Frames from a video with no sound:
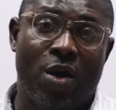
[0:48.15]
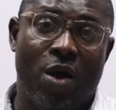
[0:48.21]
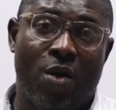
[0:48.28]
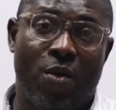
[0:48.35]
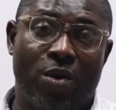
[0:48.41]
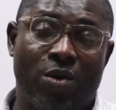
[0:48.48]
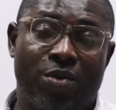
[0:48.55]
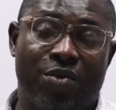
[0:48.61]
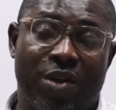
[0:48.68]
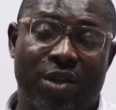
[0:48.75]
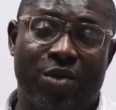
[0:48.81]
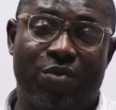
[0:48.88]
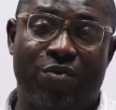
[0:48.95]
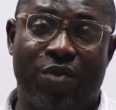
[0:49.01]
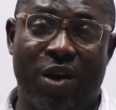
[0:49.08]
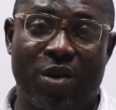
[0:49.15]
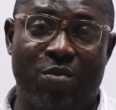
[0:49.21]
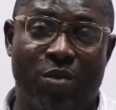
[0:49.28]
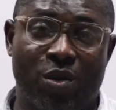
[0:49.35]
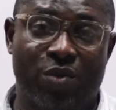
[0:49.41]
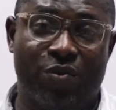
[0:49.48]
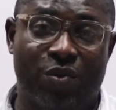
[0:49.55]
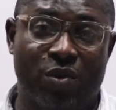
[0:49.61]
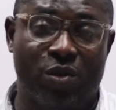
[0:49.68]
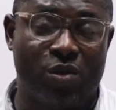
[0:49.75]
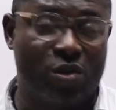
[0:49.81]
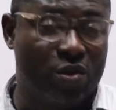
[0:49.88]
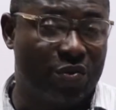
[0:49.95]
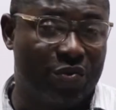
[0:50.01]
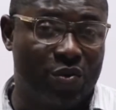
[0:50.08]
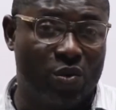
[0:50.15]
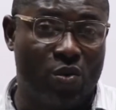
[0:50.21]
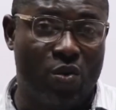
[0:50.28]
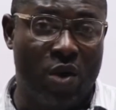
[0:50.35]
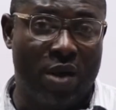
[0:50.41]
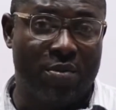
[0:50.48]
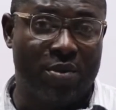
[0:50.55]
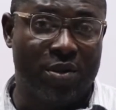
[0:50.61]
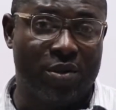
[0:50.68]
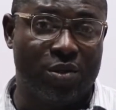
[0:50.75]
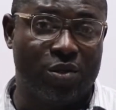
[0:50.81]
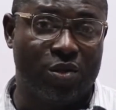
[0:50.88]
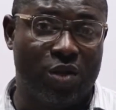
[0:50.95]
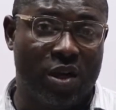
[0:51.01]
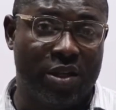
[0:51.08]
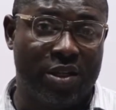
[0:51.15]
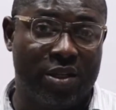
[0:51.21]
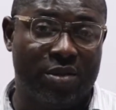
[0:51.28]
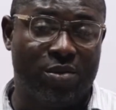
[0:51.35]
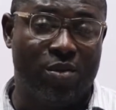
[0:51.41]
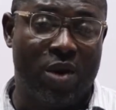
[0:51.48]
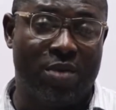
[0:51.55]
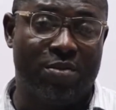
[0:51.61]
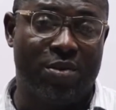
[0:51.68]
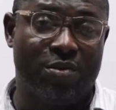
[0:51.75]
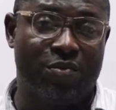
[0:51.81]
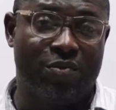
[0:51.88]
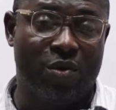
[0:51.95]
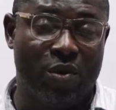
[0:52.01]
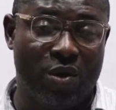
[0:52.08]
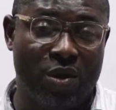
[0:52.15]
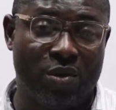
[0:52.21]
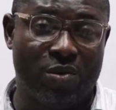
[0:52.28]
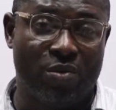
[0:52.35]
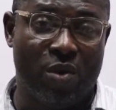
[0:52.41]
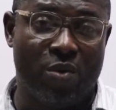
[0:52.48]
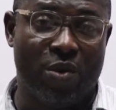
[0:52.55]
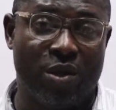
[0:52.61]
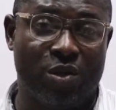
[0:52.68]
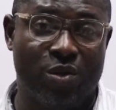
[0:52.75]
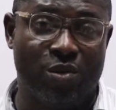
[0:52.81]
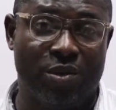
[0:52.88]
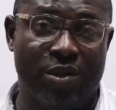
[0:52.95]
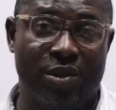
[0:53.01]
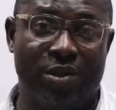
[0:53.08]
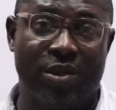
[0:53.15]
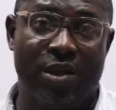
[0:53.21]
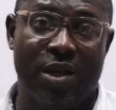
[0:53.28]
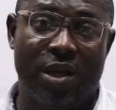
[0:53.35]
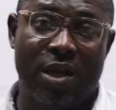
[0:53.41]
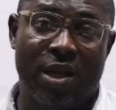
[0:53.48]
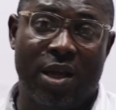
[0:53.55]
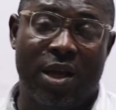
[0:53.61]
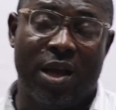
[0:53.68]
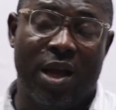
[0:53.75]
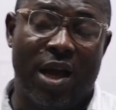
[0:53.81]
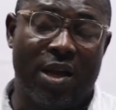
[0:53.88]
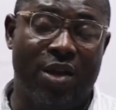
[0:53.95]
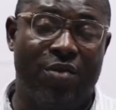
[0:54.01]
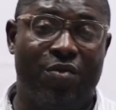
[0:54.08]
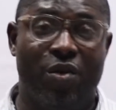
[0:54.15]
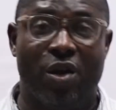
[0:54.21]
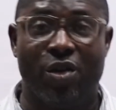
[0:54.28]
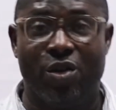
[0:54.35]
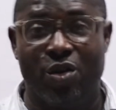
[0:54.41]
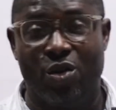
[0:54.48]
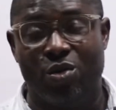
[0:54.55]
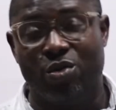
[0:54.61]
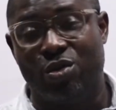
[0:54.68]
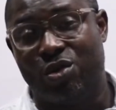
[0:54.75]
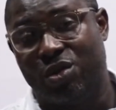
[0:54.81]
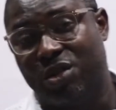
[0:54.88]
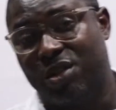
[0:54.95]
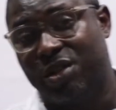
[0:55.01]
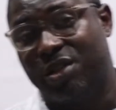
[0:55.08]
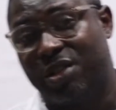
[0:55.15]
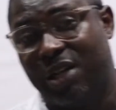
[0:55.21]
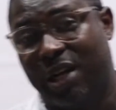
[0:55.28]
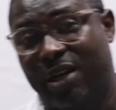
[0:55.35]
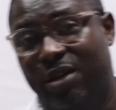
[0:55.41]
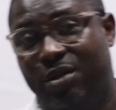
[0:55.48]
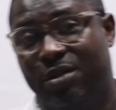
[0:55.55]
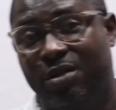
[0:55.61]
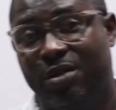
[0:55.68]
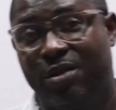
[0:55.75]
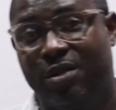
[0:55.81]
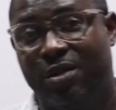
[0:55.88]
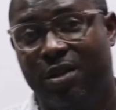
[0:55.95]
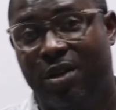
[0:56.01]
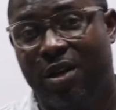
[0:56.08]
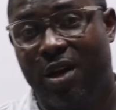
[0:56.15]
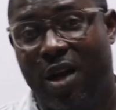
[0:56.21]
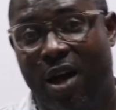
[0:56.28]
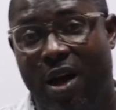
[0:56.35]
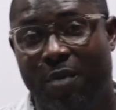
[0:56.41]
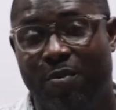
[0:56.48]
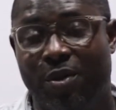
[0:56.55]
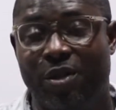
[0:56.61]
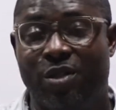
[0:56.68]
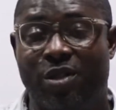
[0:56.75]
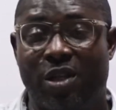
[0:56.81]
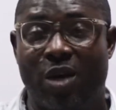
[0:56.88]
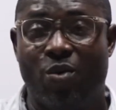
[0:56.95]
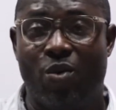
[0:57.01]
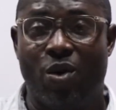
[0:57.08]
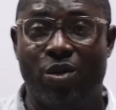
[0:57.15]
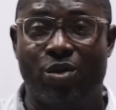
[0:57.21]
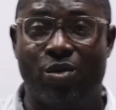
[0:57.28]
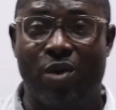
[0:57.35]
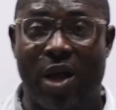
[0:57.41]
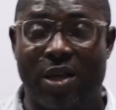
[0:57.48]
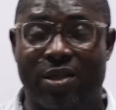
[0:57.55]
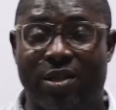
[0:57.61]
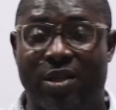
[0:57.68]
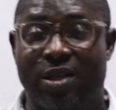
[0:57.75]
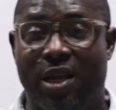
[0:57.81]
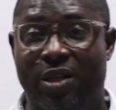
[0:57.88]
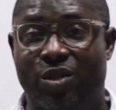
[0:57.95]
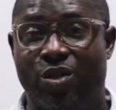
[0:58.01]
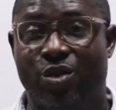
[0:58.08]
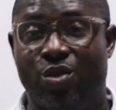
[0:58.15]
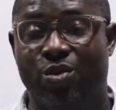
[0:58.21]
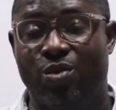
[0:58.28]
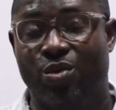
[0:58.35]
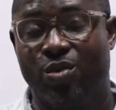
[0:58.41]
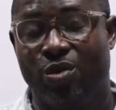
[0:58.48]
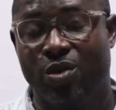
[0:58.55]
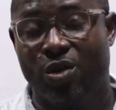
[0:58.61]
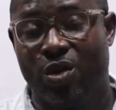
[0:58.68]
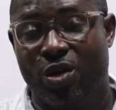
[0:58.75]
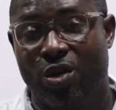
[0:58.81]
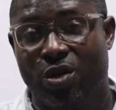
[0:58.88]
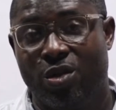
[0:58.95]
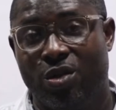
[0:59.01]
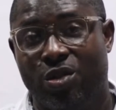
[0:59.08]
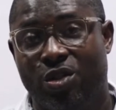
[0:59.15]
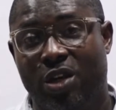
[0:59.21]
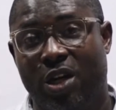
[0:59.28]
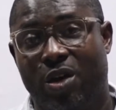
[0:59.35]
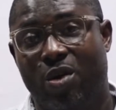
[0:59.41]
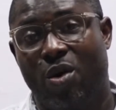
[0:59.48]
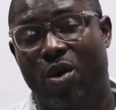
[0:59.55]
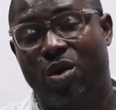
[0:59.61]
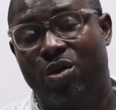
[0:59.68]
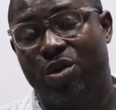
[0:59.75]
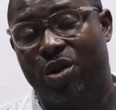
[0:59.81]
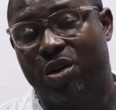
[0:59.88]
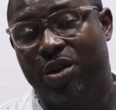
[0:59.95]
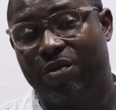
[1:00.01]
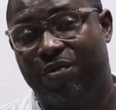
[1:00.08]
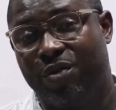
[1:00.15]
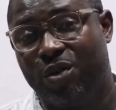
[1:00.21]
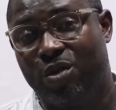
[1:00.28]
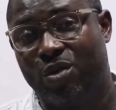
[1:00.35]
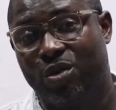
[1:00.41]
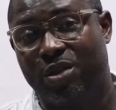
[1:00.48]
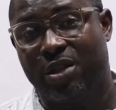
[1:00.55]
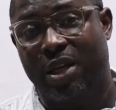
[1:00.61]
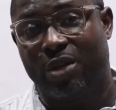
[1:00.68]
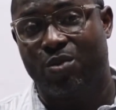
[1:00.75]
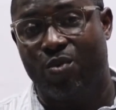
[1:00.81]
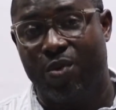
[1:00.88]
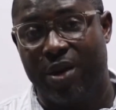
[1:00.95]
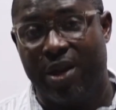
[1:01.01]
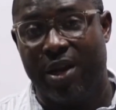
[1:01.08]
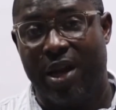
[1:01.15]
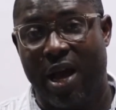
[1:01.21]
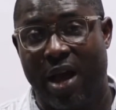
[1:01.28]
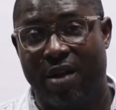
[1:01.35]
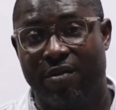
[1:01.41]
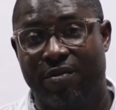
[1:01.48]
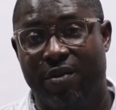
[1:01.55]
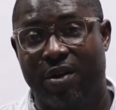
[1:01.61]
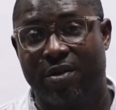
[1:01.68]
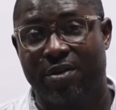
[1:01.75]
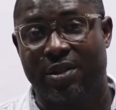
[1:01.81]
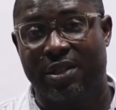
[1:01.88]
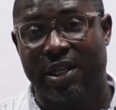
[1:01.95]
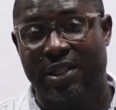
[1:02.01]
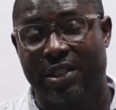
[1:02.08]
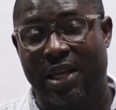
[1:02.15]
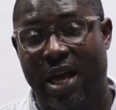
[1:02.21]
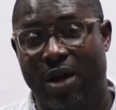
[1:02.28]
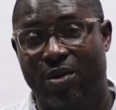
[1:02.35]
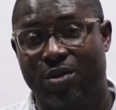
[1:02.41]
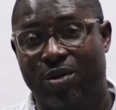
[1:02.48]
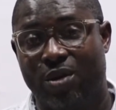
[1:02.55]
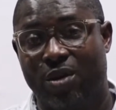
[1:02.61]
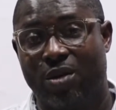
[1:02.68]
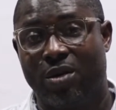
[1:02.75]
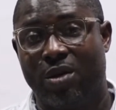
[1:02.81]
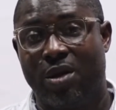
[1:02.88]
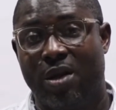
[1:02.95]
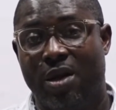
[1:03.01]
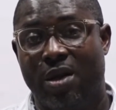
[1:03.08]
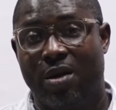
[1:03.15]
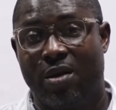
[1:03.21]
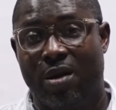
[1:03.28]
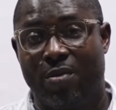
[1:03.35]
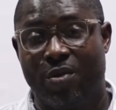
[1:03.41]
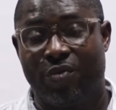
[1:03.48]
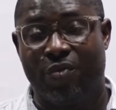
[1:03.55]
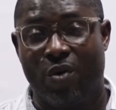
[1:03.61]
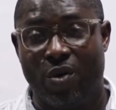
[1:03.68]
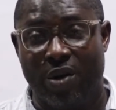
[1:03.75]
I want to thank you very much for those of you who have been joining, who have been following what we're doing. And if you are new to this channel, please, I want to ask that you check all the other videos that we have sent out before